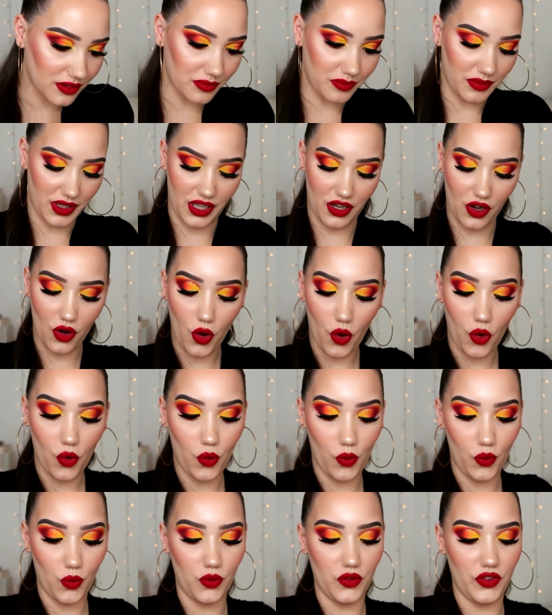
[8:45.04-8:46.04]
My
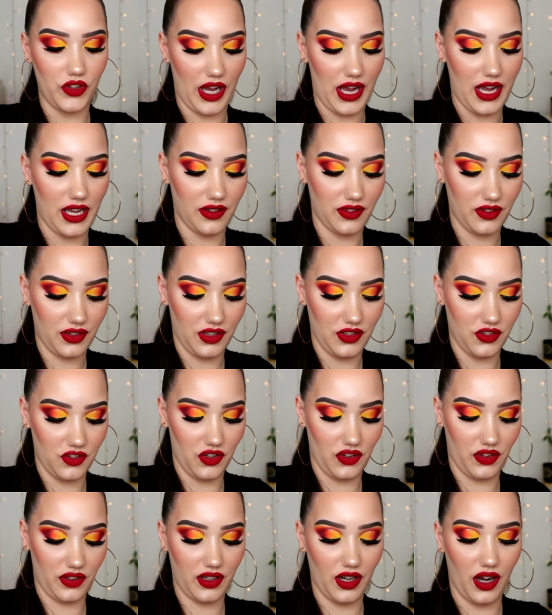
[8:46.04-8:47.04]
whole desk is
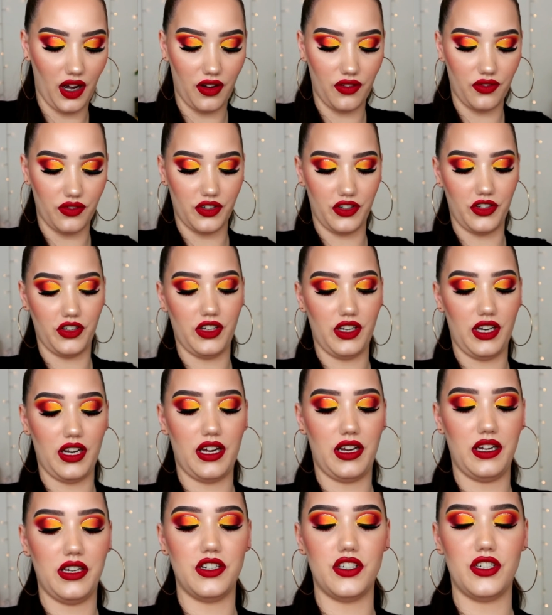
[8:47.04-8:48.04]
just covered in
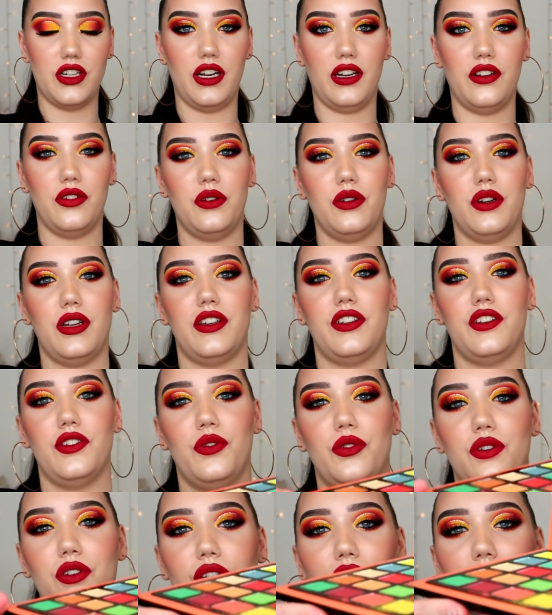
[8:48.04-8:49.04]
eyeshadow. I
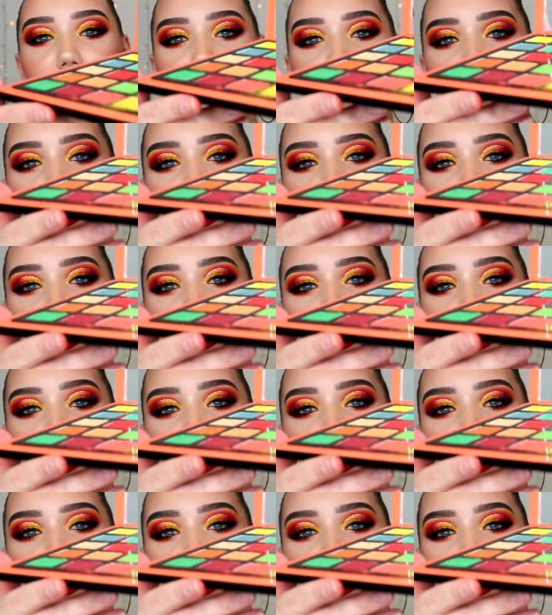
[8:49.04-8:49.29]
don't know if I'm